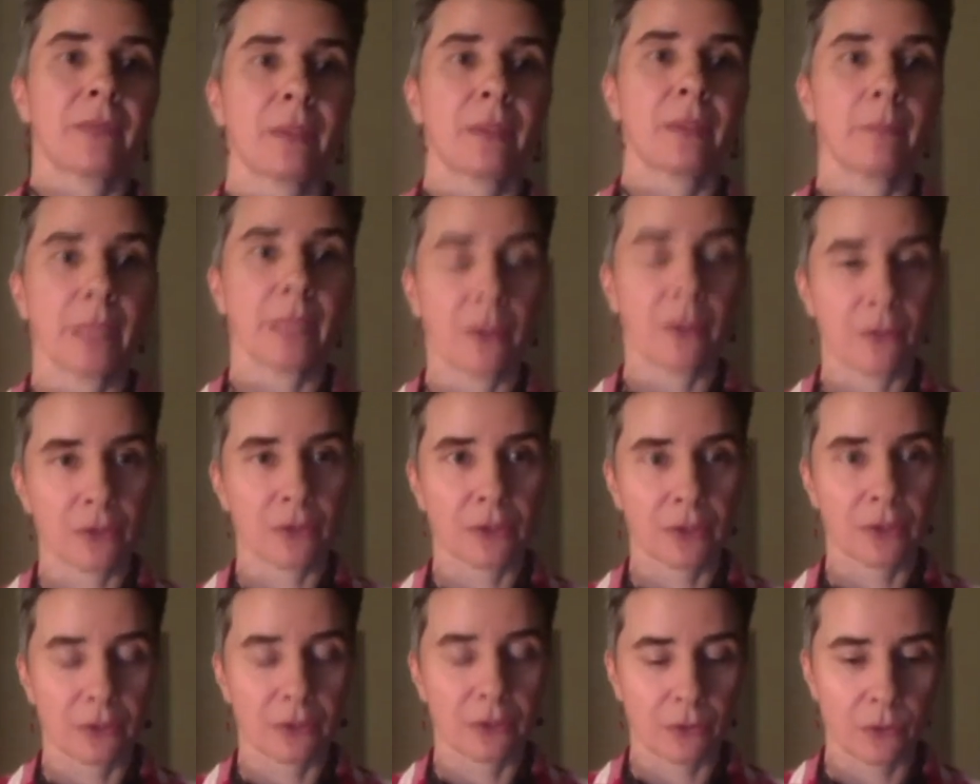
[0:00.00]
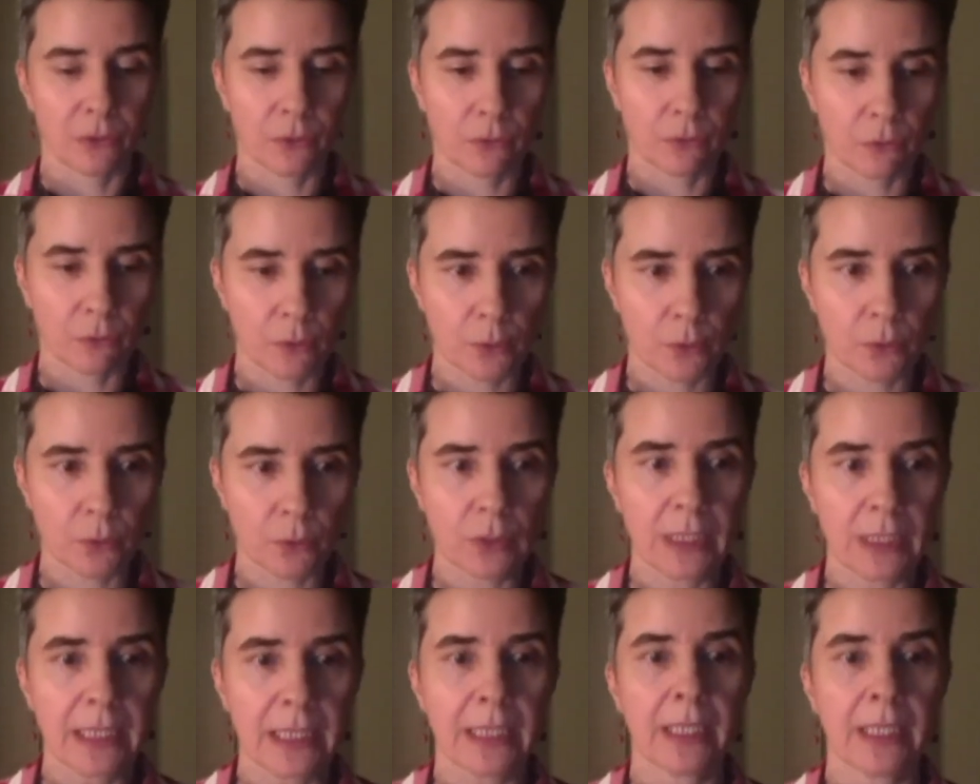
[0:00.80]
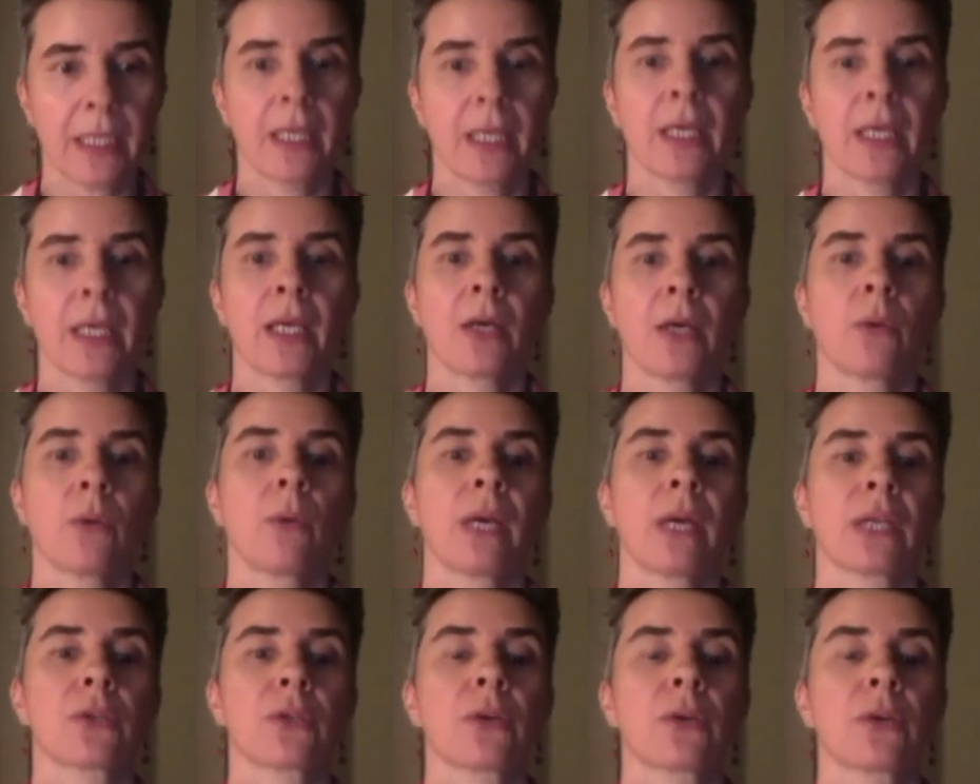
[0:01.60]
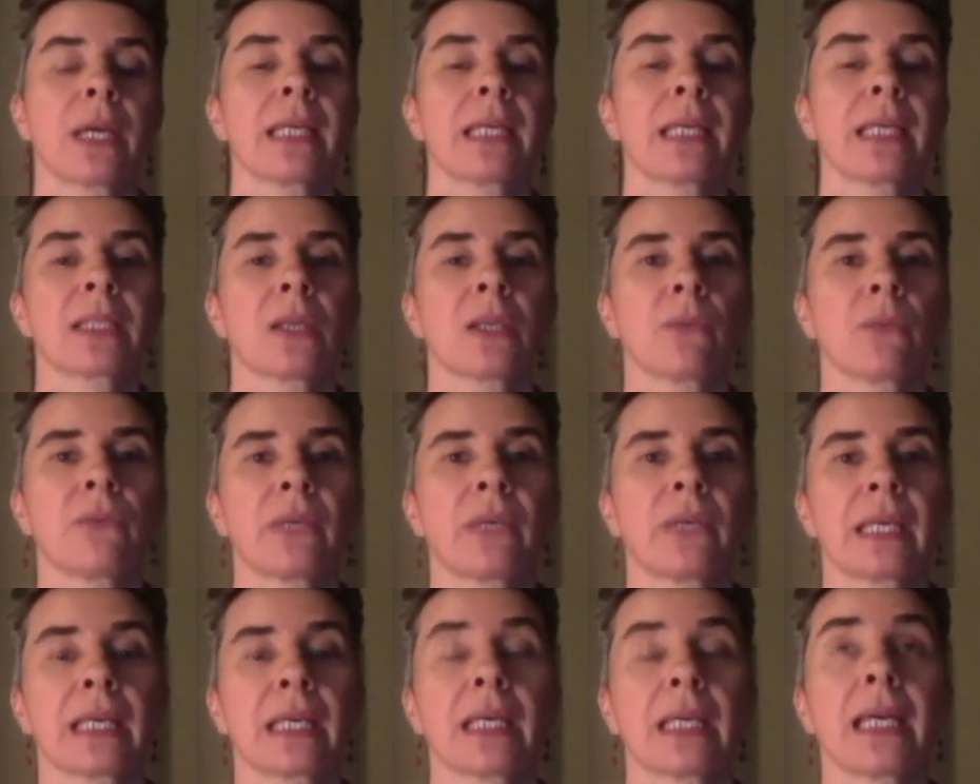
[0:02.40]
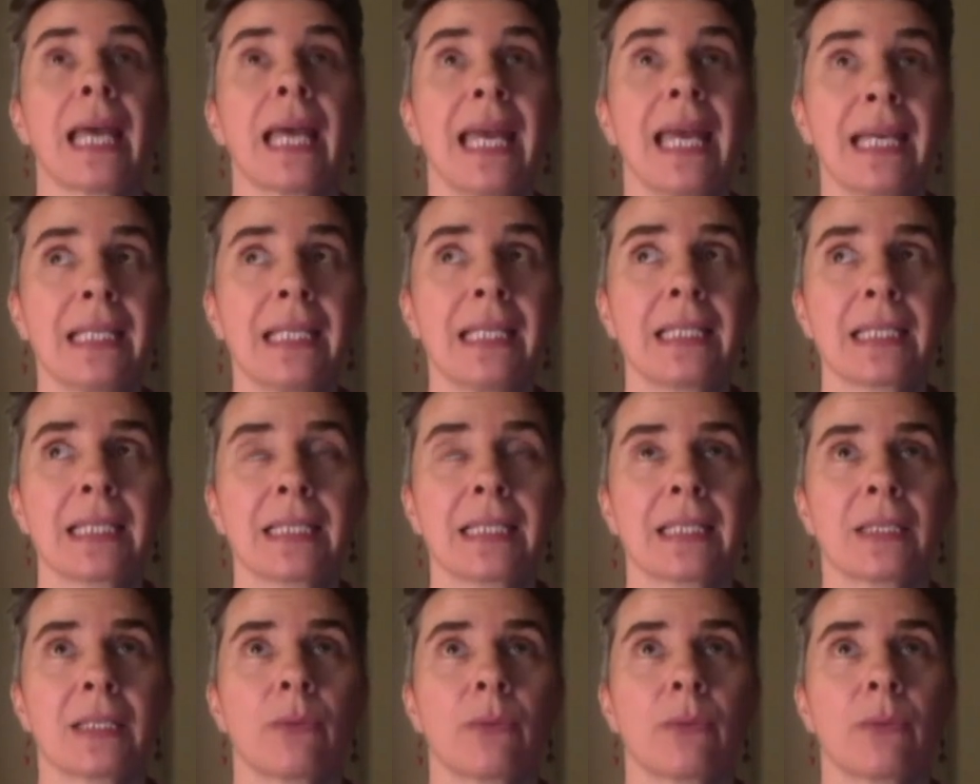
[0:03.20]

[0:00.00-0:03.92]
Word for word: because truly we are trying something else,